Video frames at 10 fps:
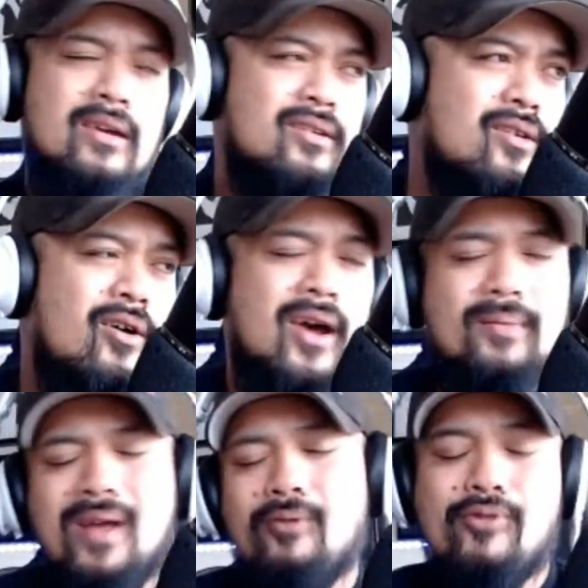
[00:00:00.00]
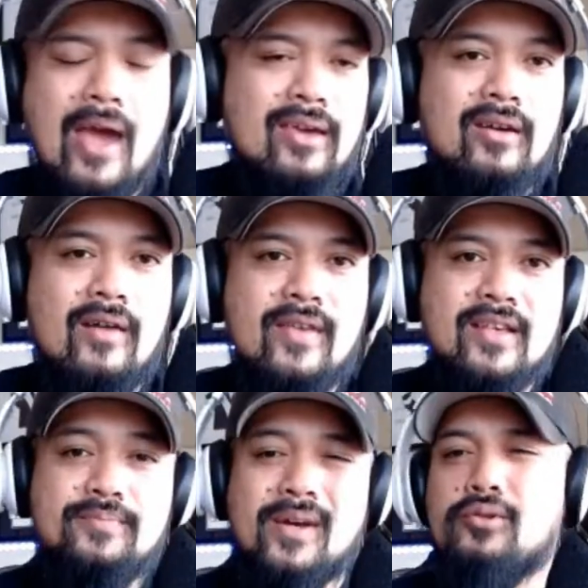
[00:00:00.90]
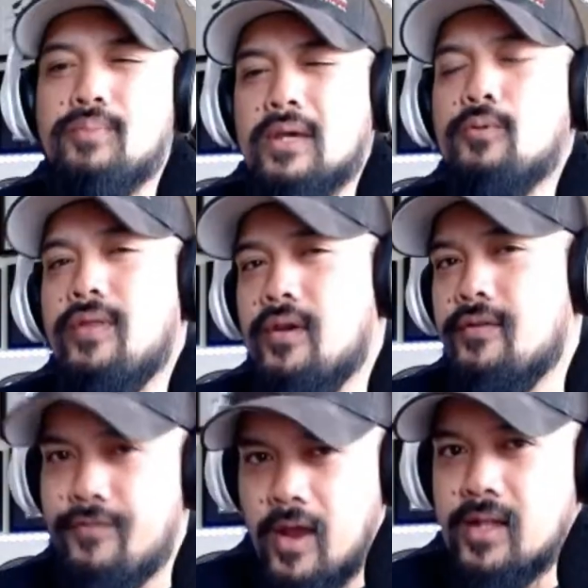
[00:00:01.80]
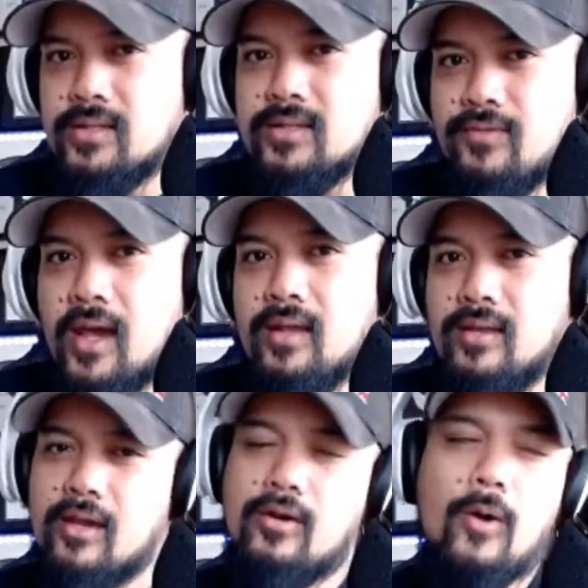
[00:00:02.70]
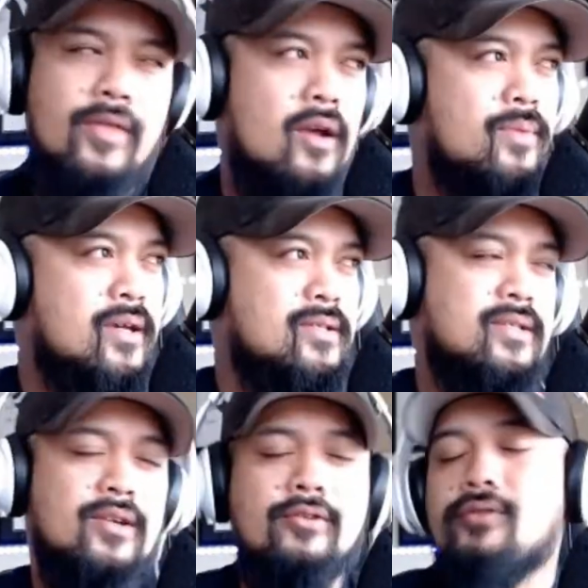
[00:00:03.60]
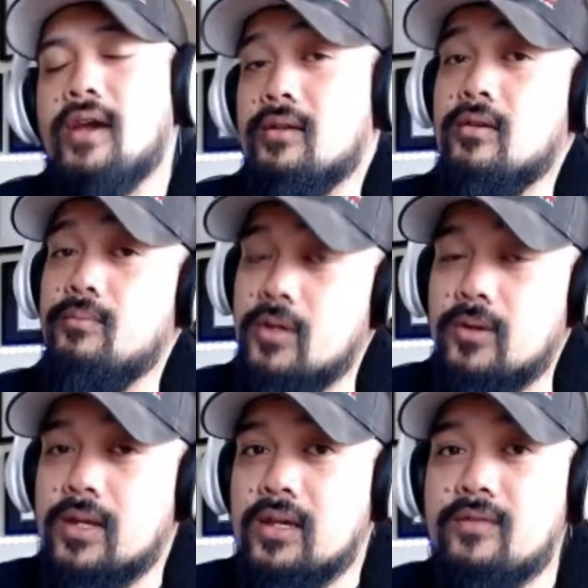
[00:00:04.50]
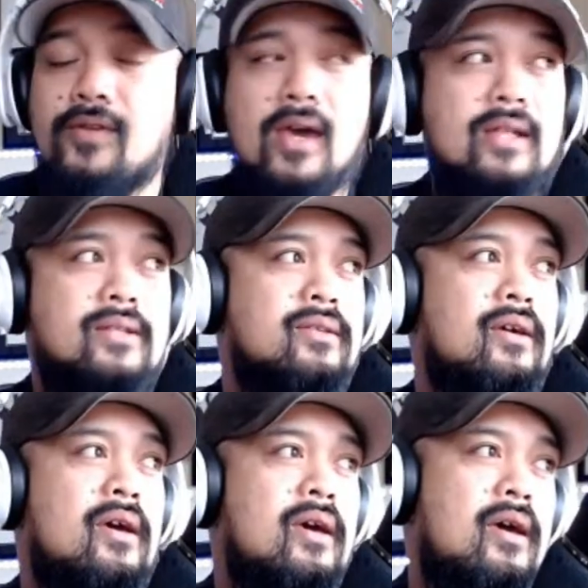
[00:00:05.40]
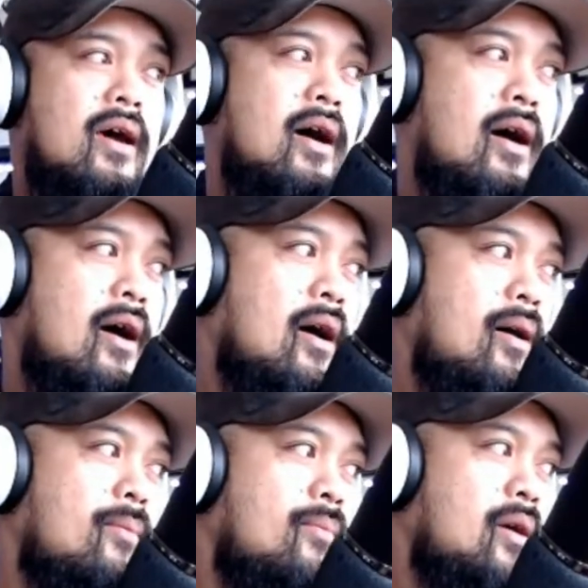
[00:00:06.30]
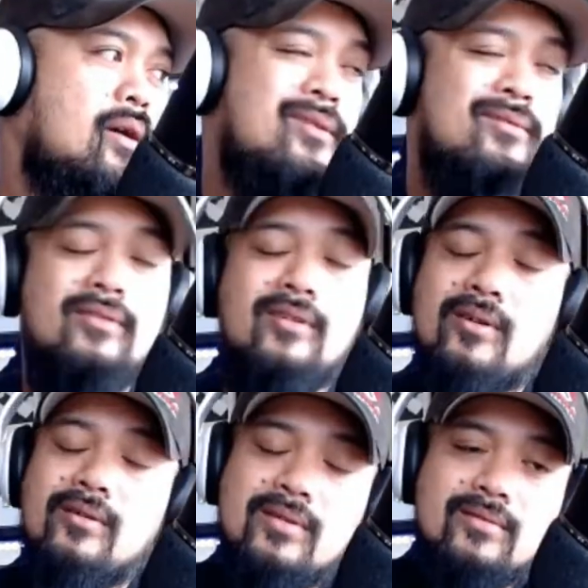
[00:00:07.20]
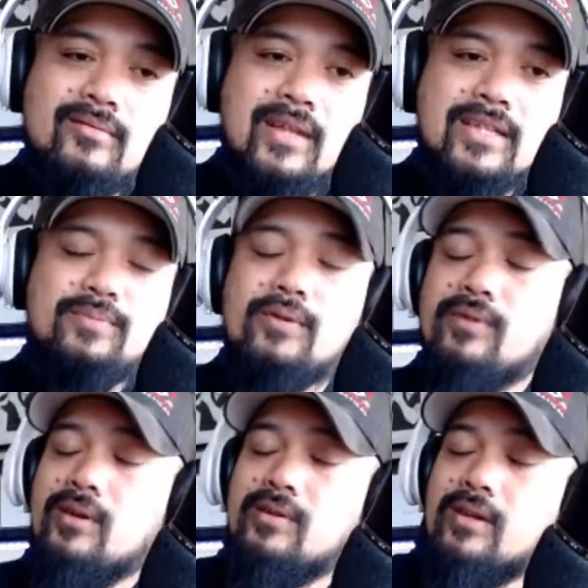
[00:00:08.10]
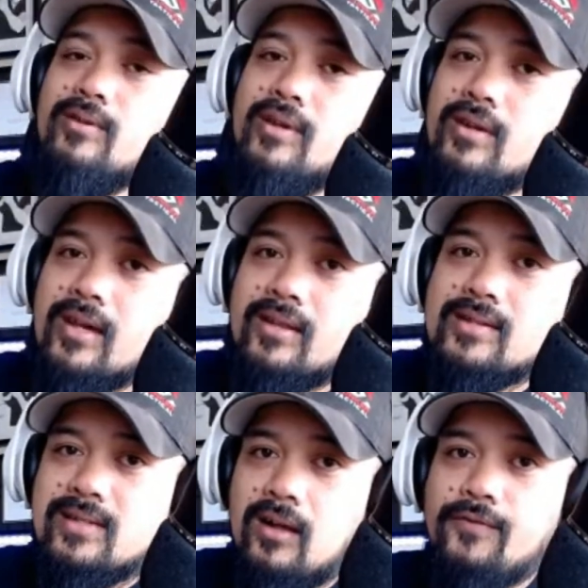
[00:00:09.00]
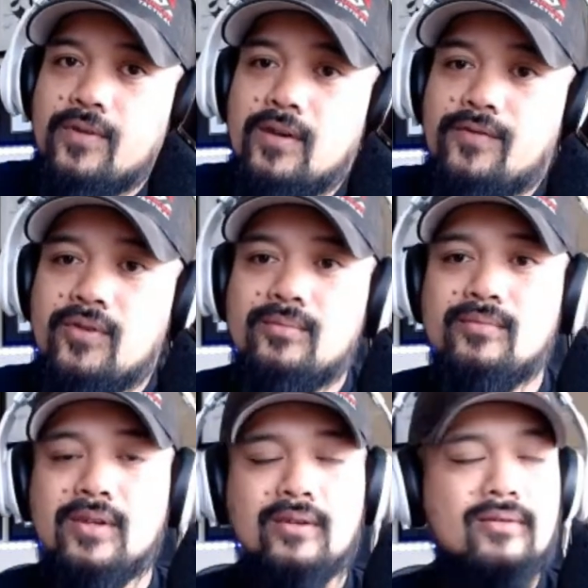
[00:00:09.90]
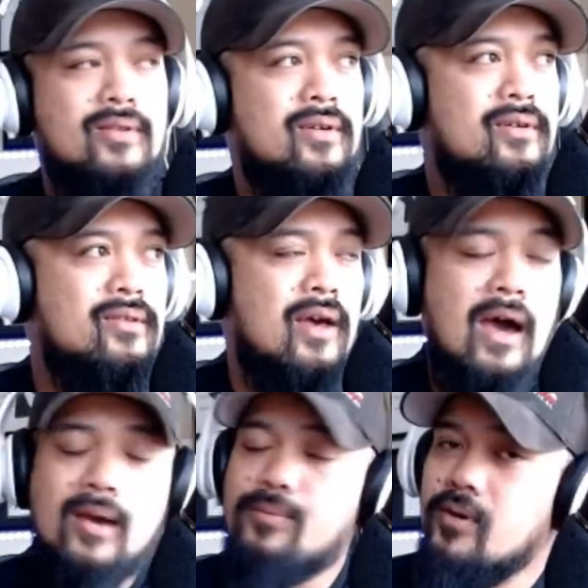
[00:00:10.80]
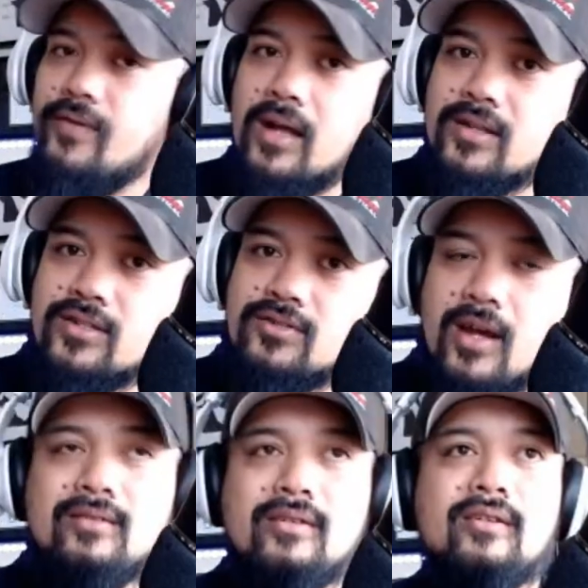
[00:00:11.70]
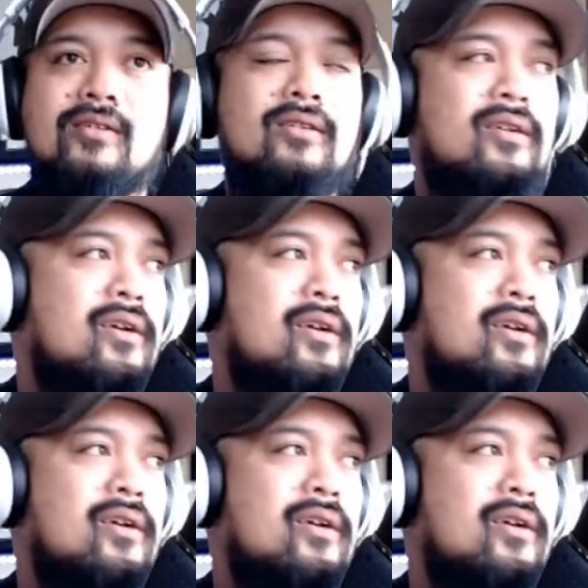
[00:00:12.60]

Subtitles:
and I'm not ragging on this, but to be with their friends, right? They go there because it's a great community event. And let's be real, they go there to get the selfie from the high profile instructor,